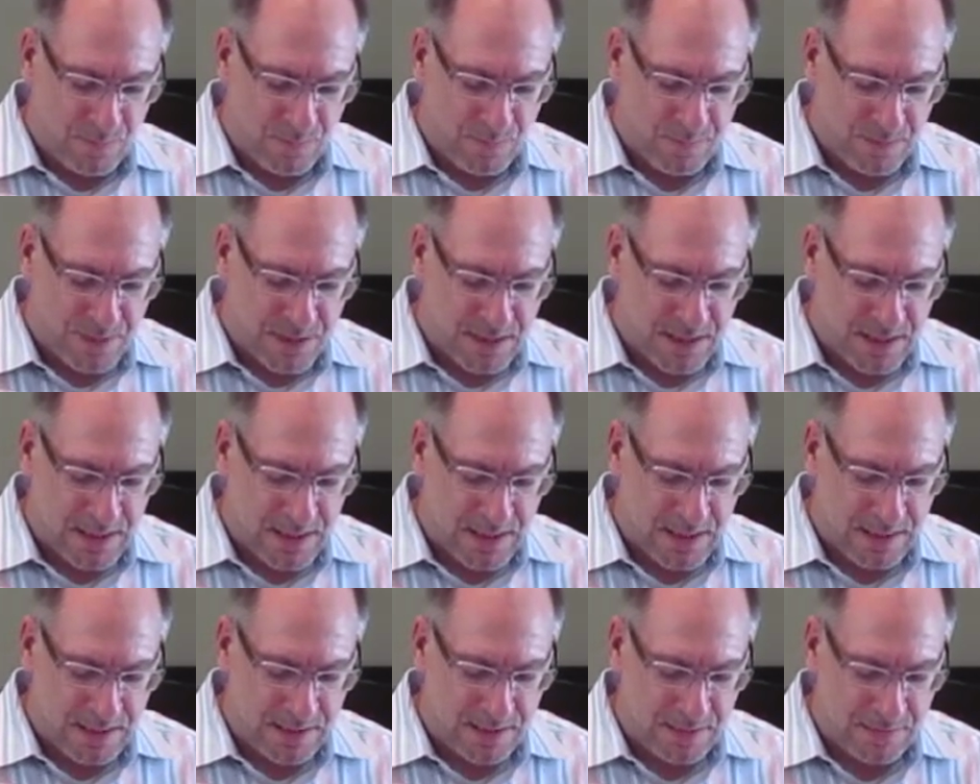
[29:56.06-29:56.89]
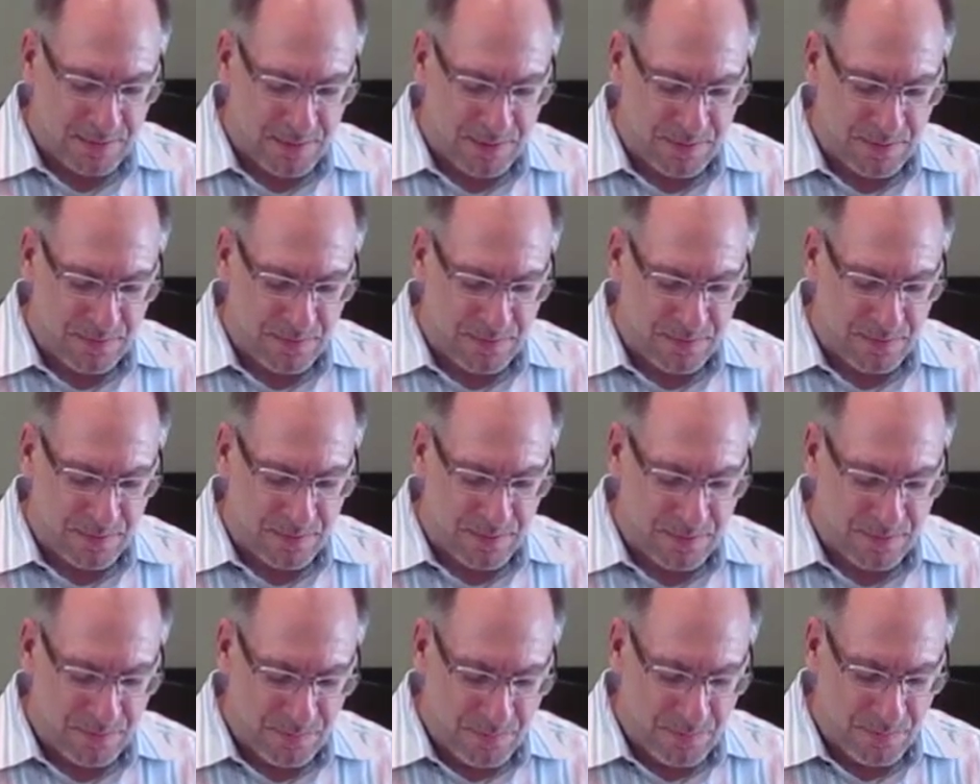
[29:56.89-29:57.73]
16 says, But
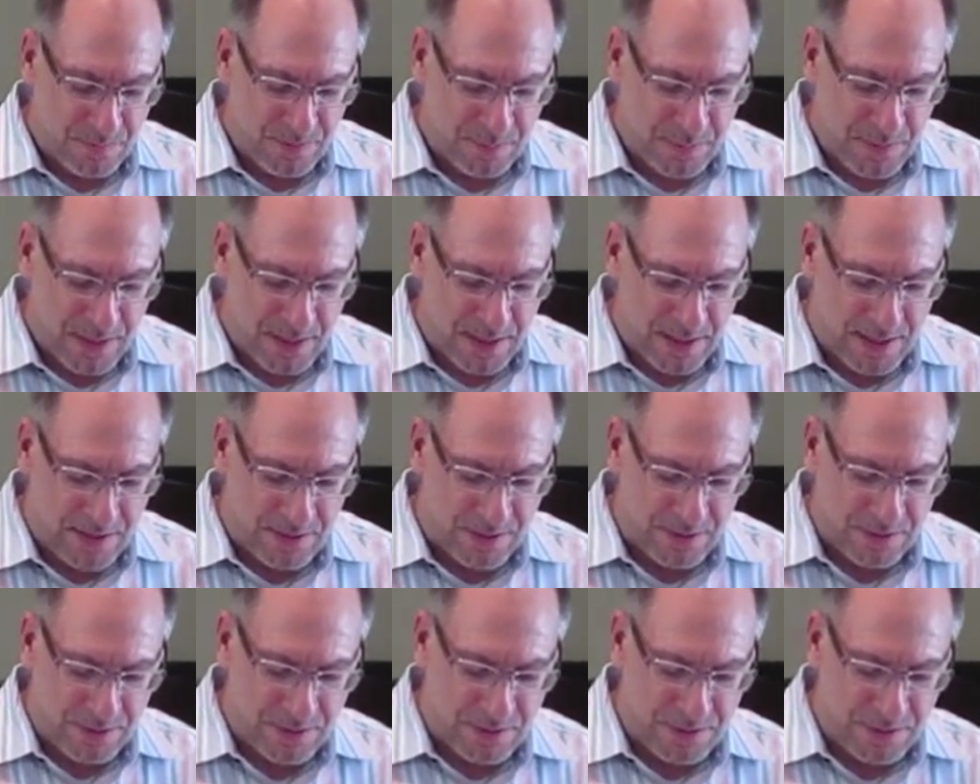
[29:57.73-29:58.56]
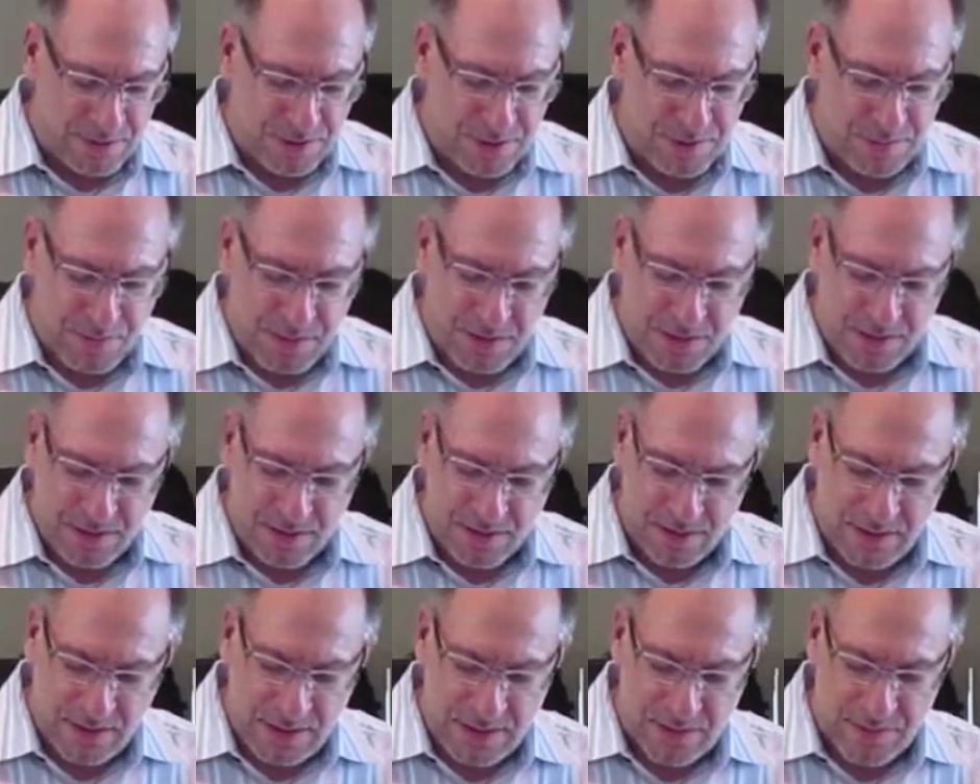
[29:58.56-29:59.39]
Ruth, Ruth replied, Don't urge me to
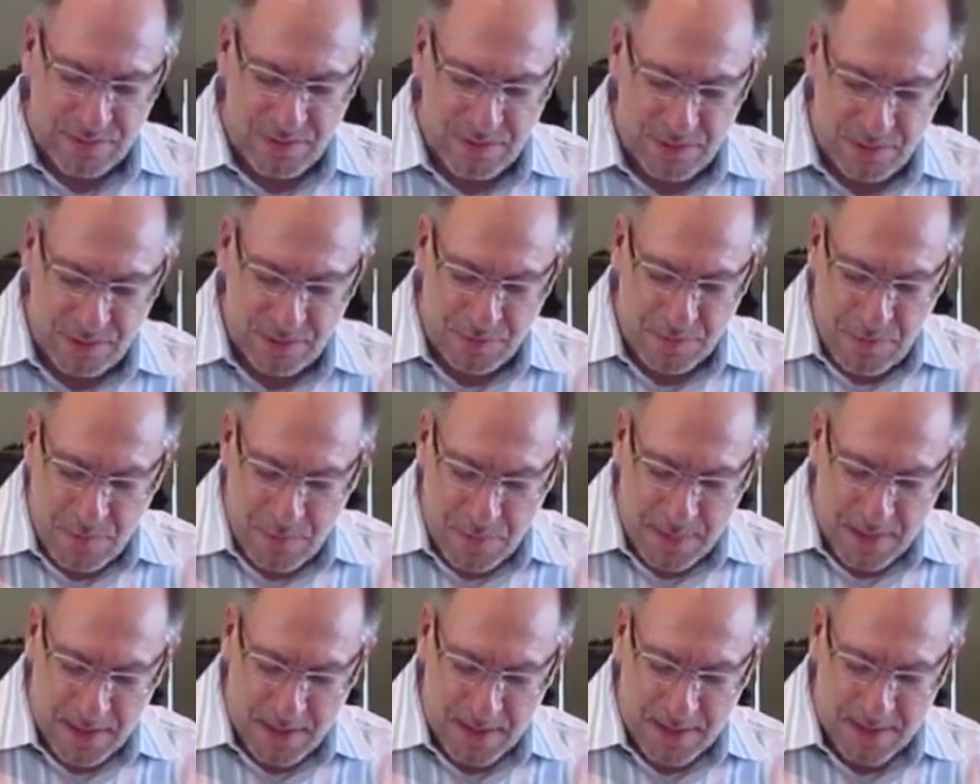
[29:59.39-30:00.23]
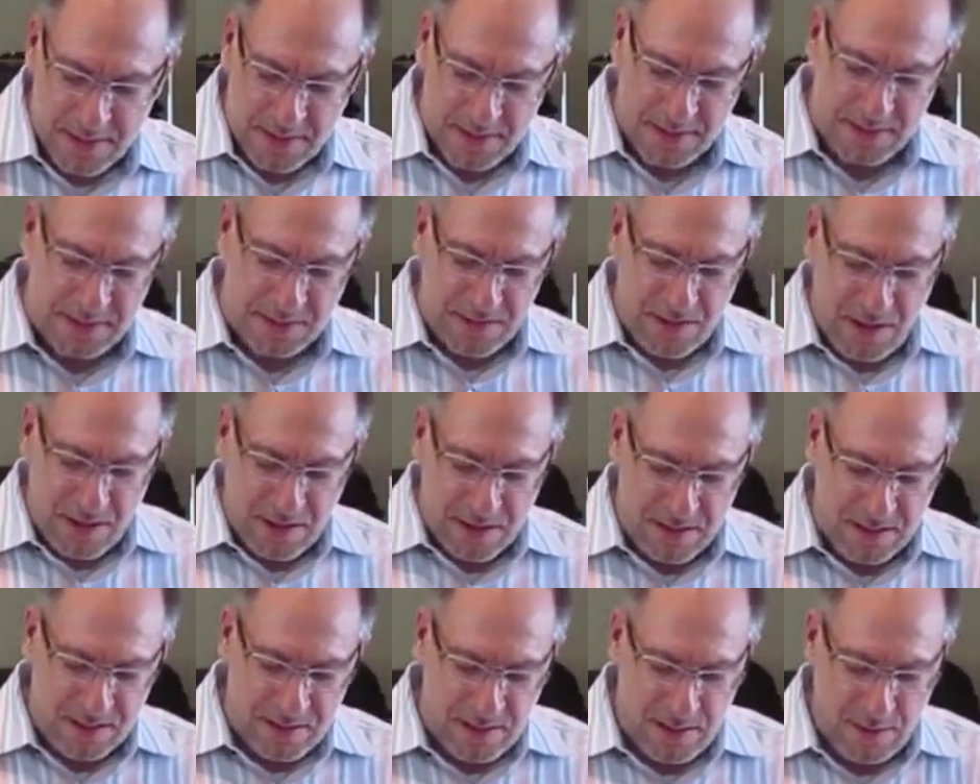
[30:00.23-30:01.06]
leave you, this is
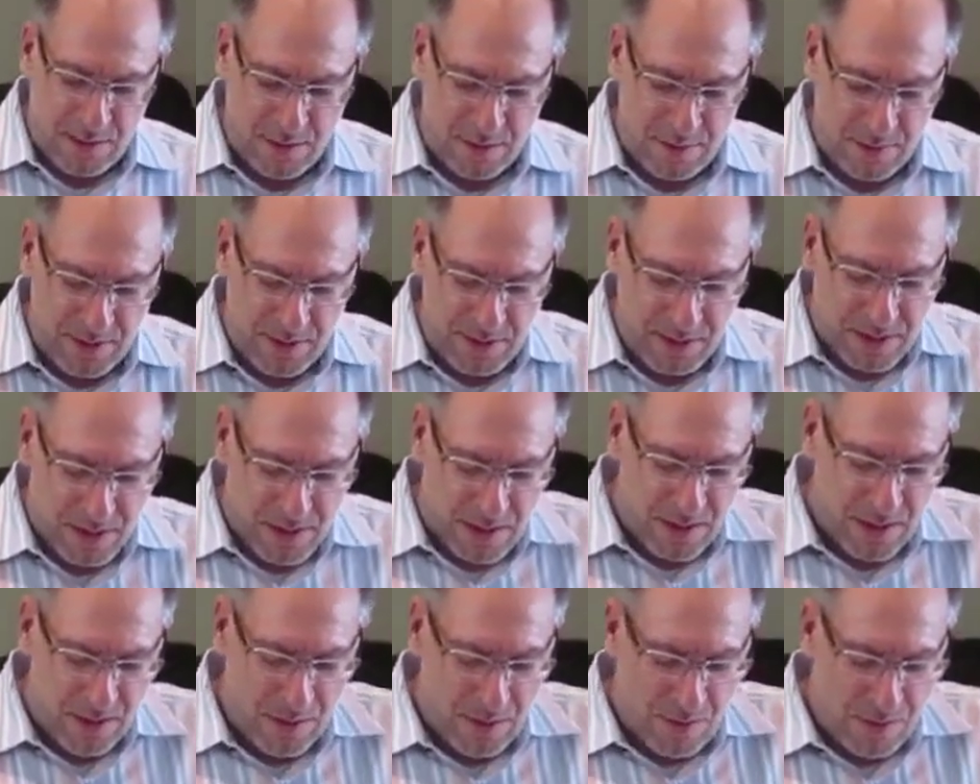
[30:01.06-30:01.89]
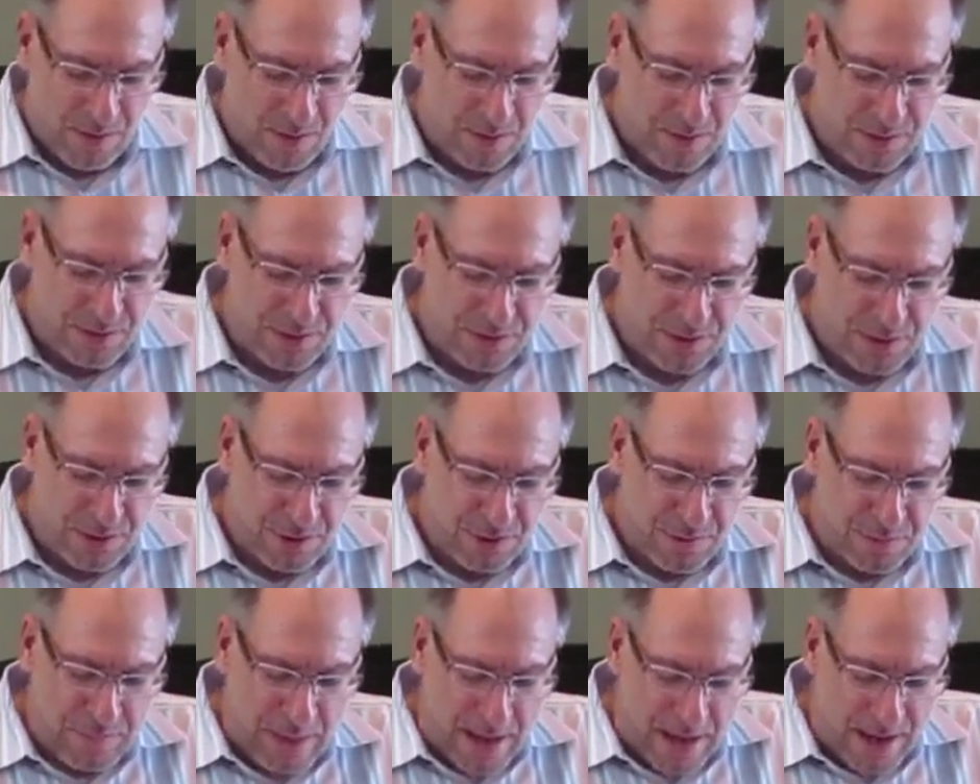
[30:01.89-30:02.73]
talking to Naomi, or to
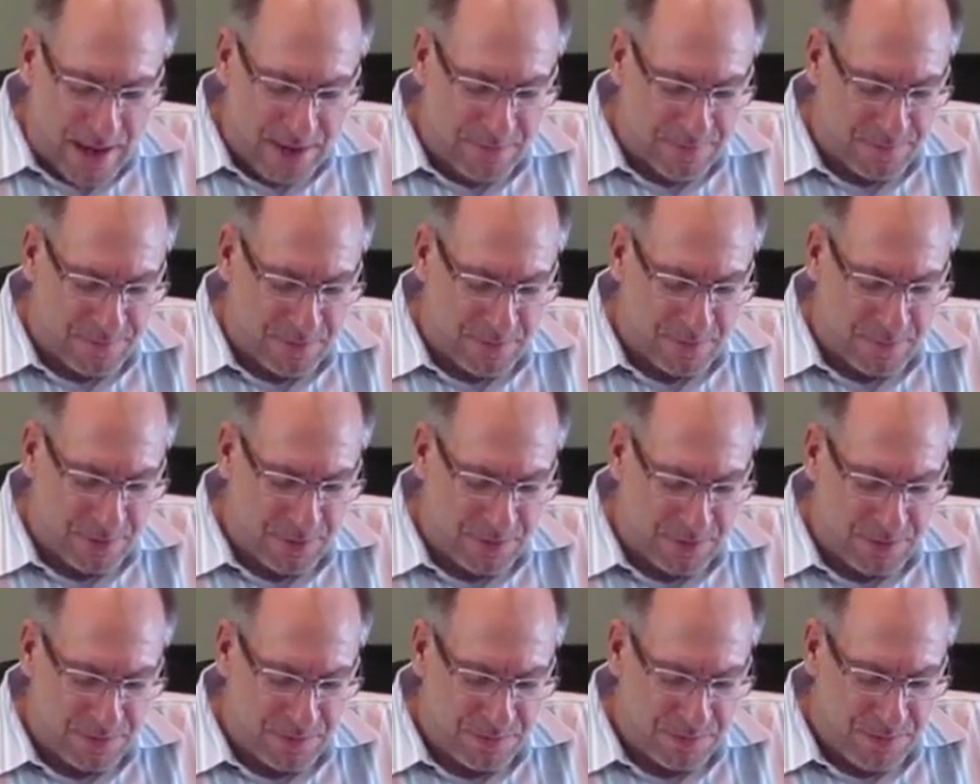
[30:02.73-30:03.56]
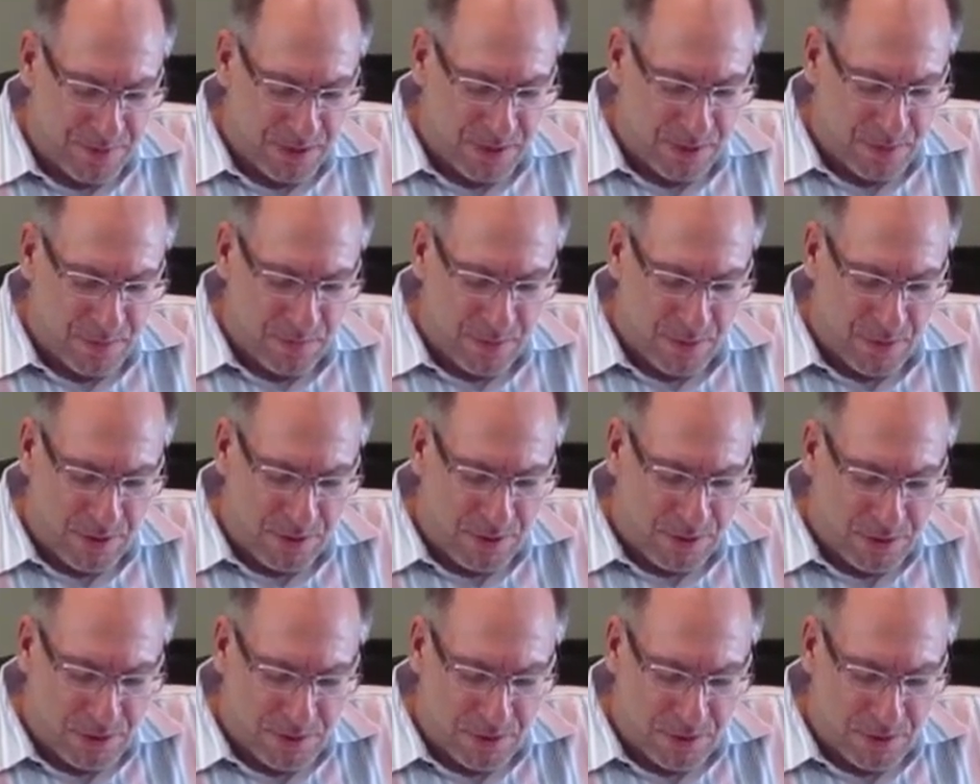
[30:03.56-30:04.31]
turn back from you. Where you